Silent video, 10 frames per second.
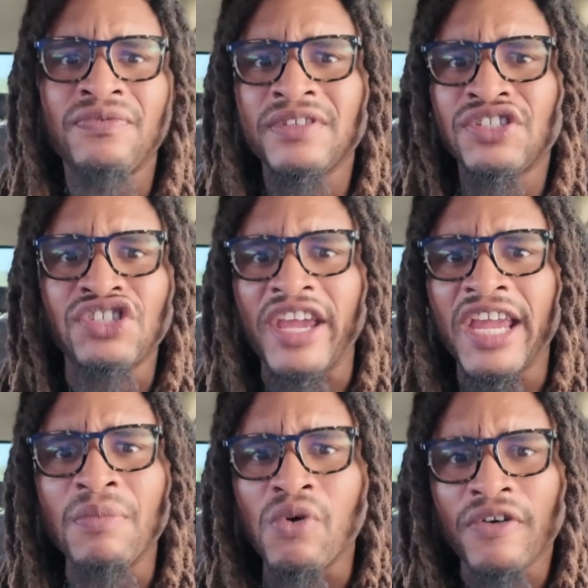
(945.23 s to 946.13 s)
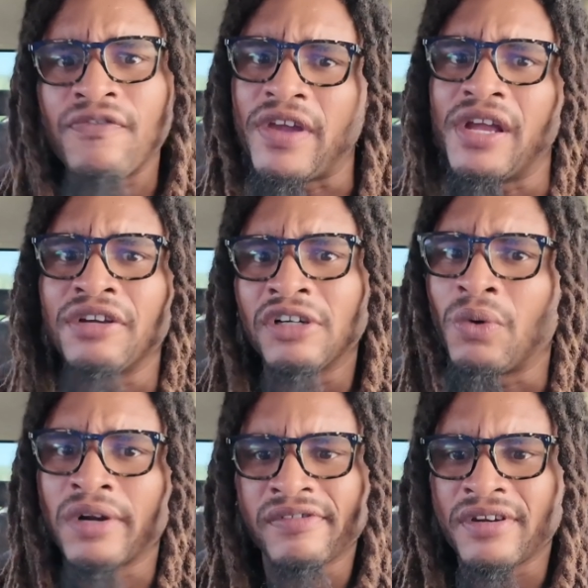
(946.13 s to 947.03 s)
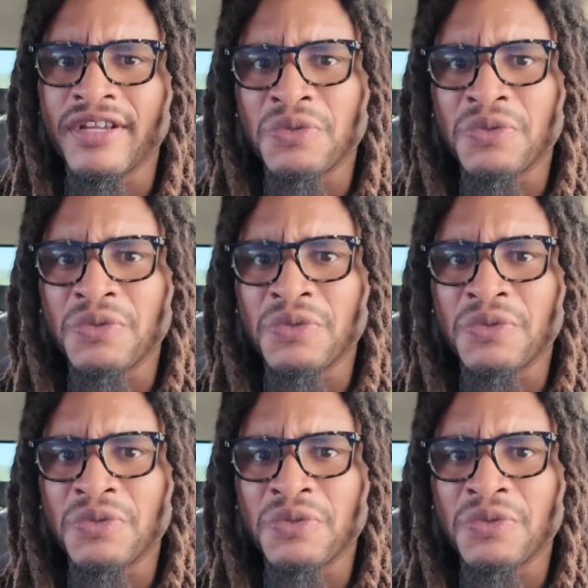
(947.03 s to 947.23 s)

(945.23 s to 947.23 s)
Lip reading: shame or failure or whatever it is,